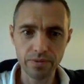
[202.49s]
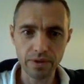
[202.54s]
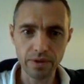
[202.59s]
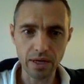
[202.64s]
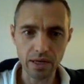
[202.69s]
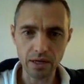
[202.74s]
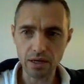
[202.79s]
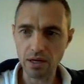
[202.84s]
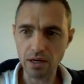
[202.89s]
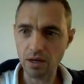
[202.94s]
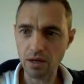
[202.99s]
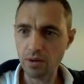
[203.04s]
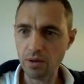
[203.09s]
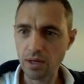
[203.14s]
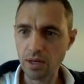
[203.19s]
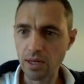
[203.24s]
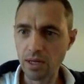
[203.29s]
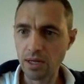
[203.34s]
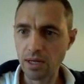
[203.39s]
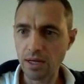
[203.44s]
There you
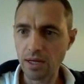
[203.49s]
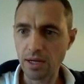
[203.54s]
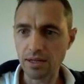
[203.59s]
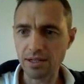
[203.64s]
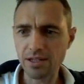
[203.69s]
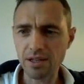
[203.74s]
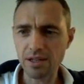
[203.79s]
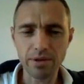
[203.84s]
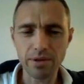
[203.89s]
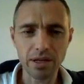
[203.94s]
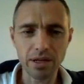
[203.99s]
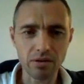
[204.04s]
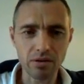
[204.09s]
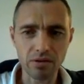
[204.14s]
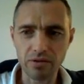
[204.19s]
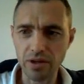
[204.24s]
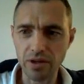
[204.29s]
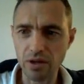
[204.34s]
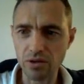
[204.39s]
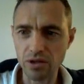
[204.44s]
go. Uh, something
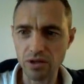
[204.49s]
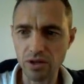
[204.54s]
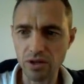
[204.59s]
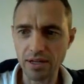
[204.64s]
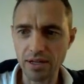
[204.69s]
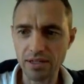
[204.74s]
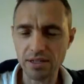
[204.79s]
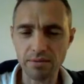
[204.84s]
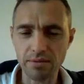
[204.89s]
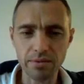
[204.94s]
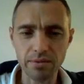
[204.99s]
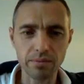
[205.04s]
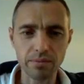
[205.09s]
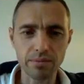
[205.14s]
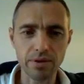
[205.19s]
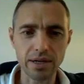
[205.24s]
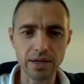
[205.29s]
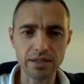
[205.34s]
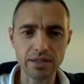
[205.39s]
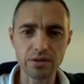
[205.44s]
along those lines,
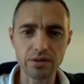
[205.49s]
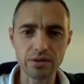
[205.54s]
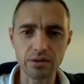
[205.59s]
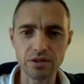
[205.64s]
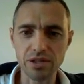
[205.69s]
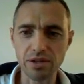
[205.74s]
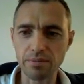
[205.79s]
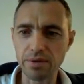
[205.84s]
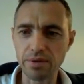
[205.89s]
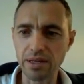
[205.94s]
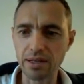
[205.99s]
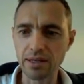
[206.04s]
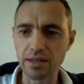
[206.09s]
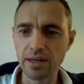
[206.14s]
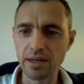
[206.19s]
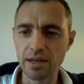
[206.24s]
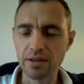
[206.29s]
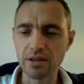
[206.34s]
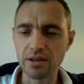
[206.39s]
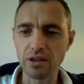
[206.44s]
something practical and
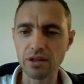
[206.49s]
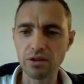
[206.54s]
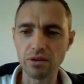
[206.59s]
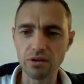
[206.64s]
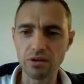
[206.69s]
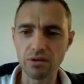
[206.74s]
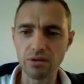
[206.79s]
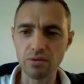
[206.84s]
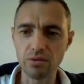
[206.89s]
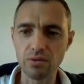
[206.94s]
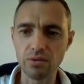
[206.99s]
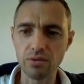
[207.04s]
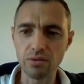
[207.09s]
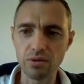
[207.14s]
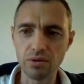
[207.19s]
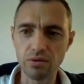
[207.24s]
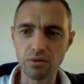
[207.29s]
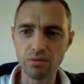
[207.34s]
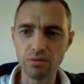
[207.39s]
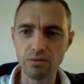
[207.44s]
something that you
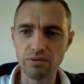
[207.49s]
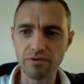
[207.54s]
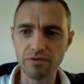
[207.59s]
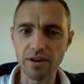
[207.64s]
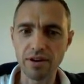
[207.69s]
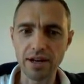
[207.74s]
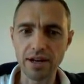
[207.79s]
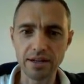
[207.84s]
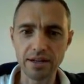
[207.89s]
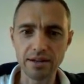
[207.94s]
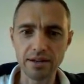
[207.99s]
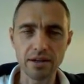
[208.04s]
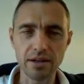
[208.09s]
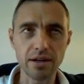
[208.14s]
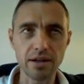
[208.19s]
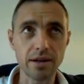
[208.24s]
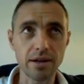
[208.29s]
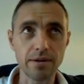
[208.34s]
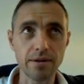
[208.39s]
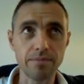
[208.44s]
you find
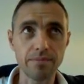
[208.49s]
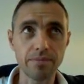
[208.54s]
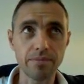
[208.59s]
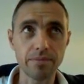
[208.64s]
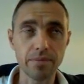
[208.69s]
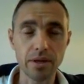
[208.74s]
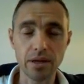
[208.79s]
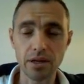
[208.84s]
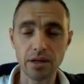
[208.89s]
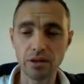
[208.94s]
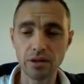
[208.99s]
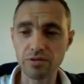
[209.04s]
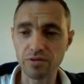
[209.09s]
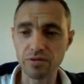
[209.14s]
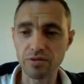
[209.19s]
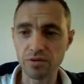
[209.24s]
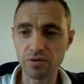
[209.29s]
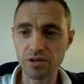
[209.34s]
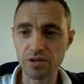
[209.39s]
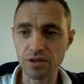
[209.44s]
um,
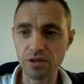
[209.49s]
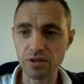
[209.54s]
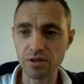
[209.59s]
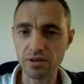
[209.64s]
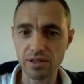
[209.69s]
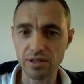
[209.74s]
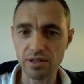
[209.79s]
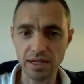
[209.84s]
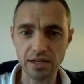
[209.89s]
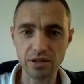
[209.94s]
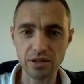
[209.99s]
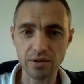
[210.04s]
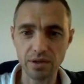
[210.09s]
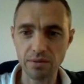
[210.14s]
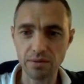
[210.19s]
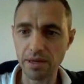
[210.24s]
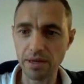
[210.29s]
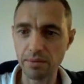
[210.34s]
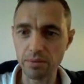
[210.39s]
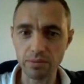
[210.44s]
useful to send to
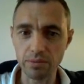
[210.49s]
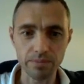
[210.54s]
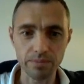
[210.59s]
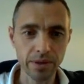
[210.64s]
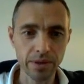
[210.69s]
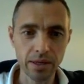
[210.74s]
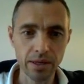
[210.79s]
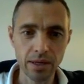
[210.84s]
other people.